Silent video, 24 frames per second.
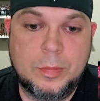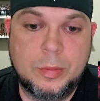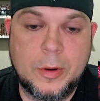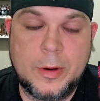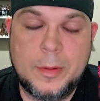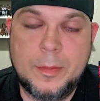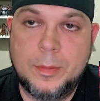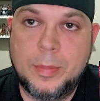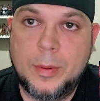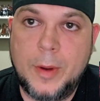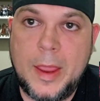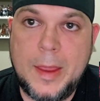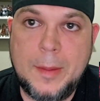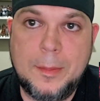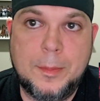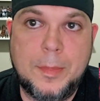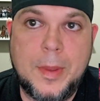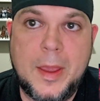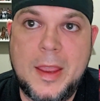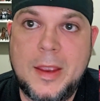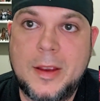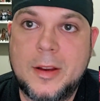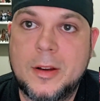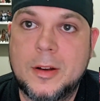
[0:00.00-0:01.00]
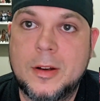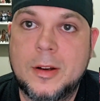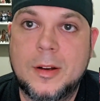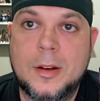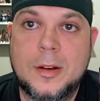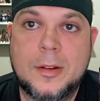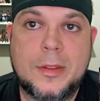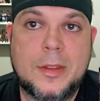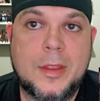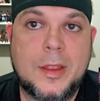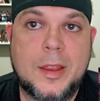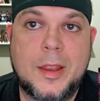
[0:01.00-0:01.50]
Britt
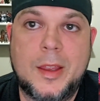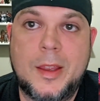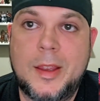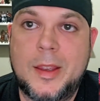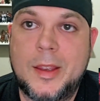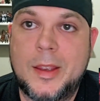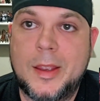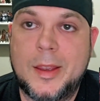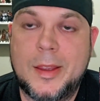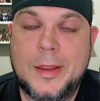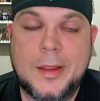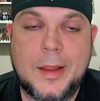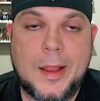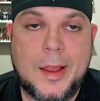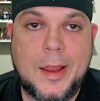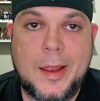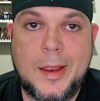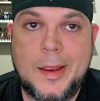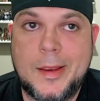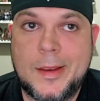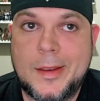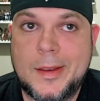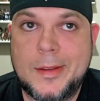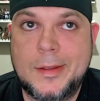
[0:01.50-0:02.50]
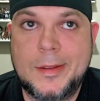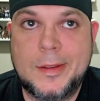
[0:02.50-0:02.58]
Baker thing and like